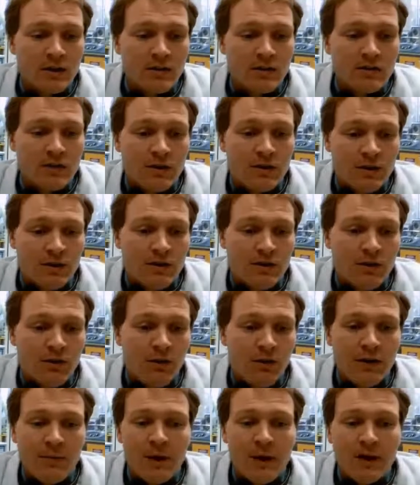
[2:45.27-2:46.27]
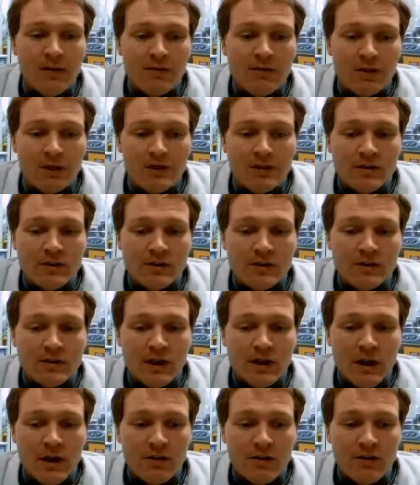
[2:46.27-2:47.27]
So there's three main research
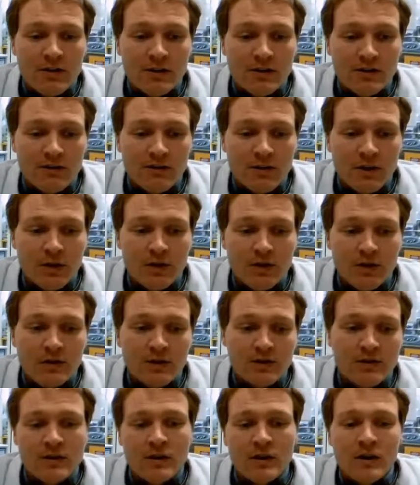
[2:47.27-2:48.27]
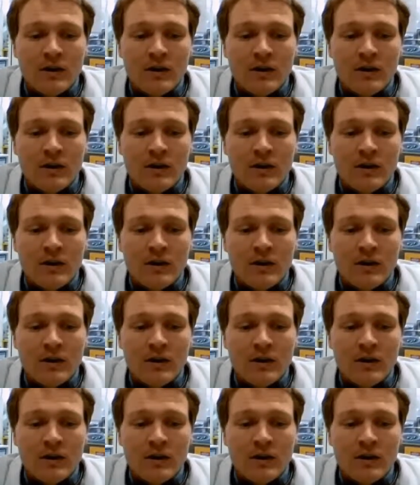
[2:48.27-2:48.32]
areas of focus: